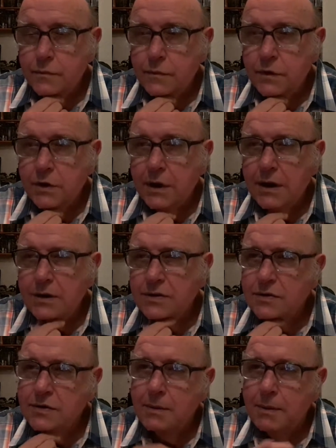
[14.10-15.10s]
today's
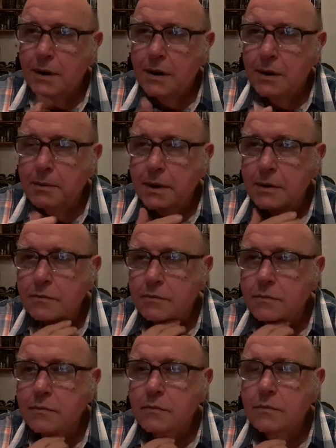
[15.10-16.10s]
something a little bit
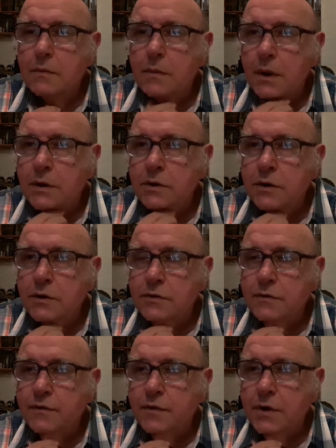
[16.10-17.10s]

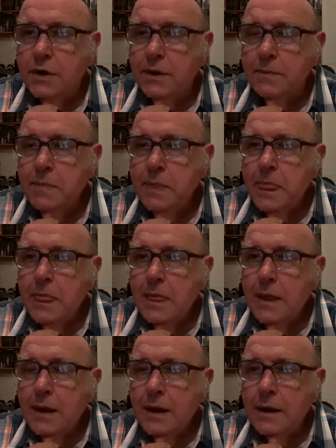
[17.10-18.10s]
unusual for you.
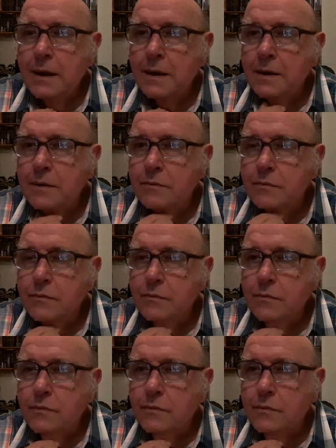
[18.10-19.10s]

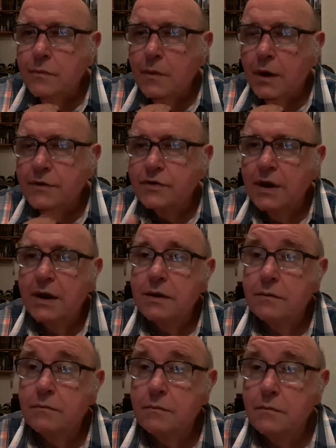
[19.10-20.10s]
I said
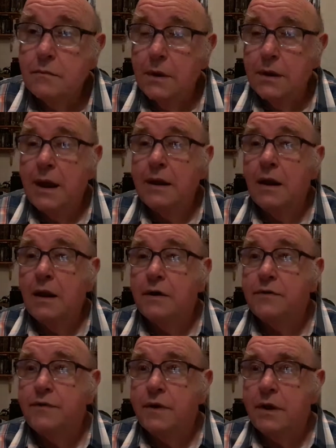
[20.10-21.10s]
at the end of the
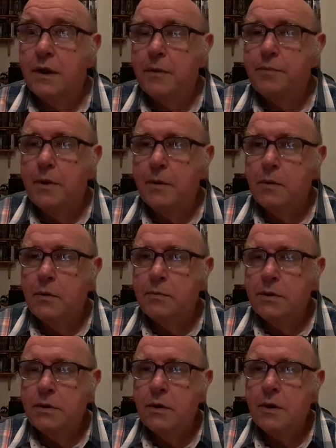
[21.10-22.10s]
last video that I probably wouldn't
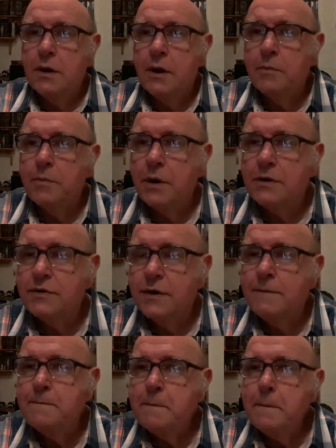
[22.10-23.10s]
be doing an unboxing,